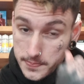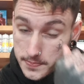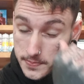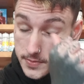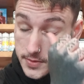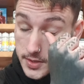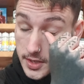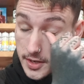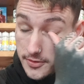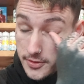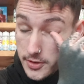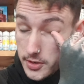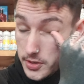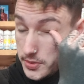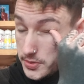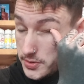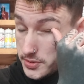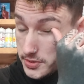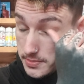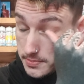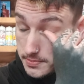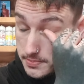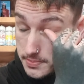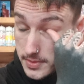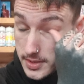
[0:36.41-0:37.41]
So if you lose
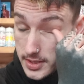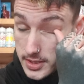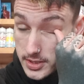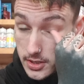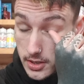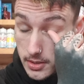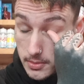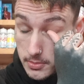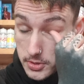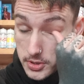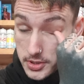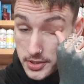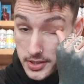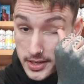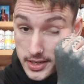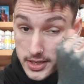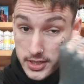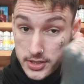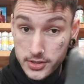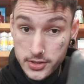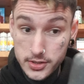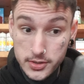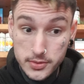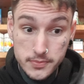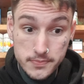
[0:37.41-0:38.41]
them, there's not much an
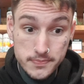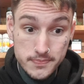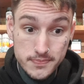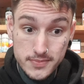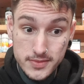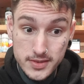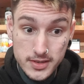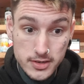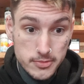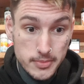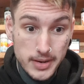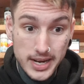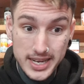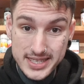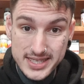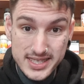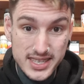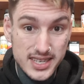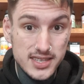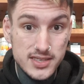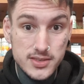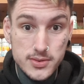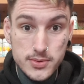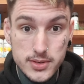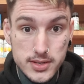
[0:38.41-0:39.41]
issue. They're about
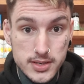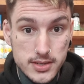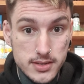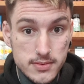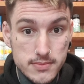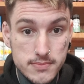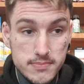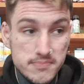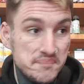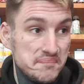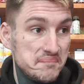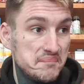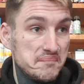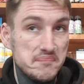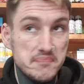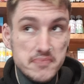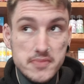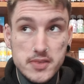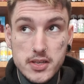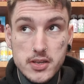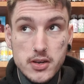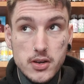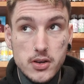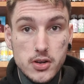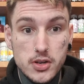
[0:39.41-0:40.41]
£6, so
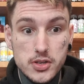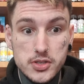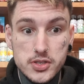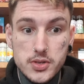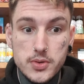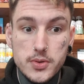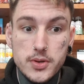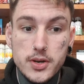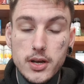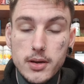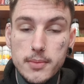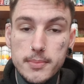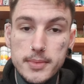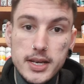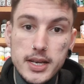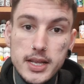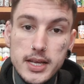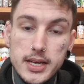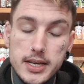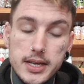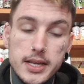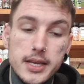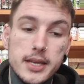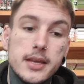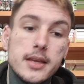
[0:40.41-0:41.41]
they're not costing you an arm and a
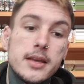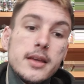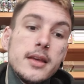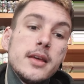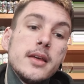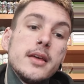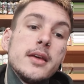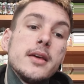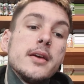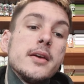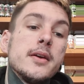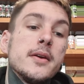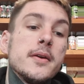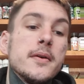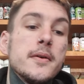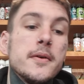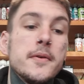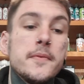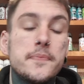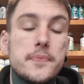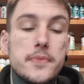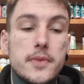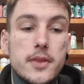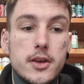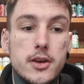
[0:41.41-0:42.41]
leg.
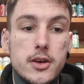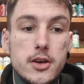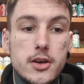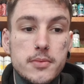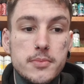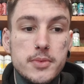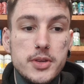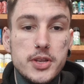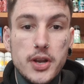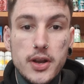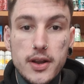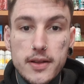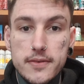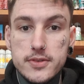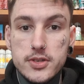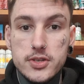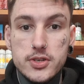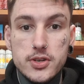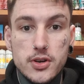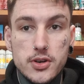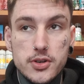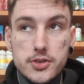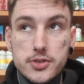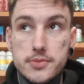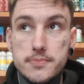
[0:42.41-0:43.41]
You don't have to
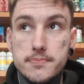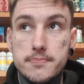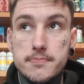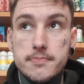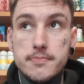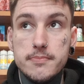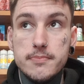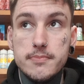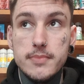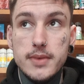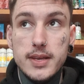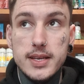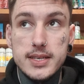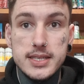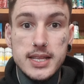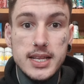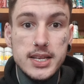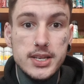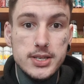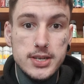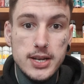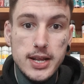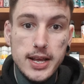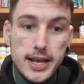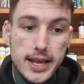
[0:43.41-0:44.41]
charge them. It's
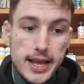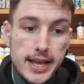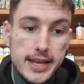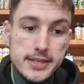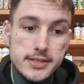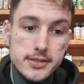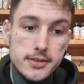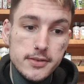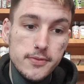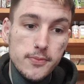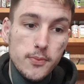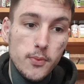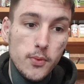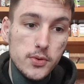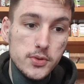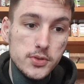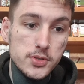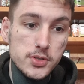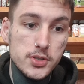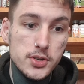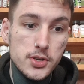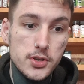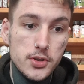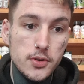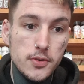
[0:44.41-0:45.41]
literally a case of
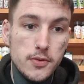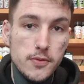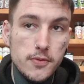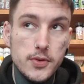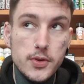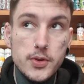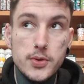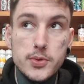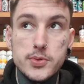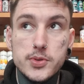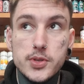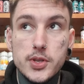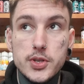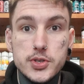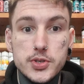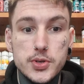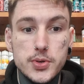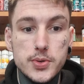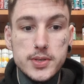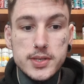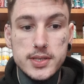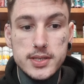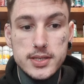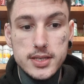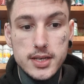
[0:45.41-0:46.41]
once you use the
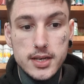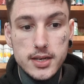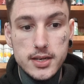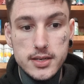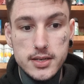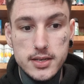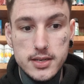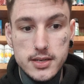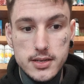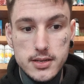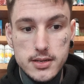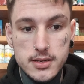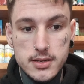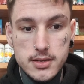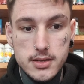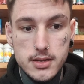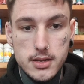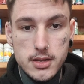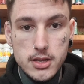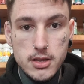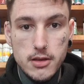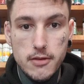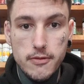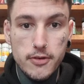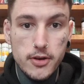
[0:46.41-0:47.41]
juice inside it,
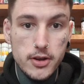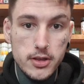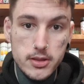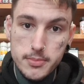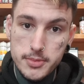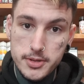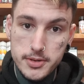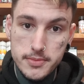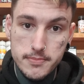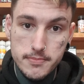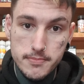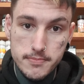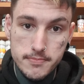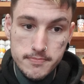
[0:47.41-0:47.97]
you throw the bin.